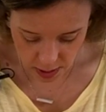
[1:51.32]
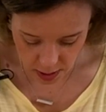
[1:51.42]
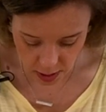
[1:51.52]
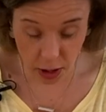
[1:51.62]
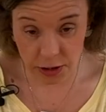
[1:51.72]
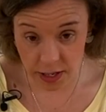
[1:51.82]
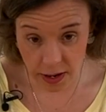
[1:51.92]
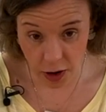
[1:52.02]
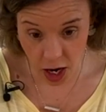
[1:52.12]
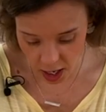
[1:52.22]
lots of
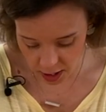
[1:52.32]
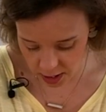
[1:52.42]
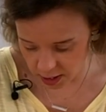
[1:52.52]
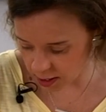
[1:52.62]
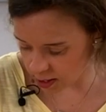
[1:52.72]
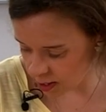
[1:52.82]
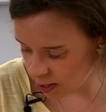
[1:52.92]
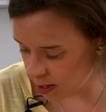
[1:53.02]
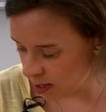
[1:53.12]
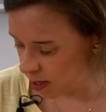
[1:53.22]
different colours
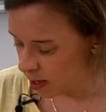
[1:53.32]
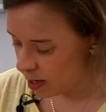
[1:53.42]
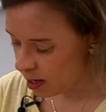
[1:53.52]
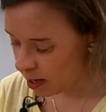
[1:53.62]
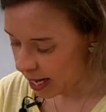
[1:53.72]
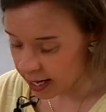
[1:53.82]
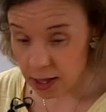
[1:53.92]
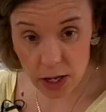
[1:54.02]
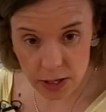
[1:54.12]
and add lots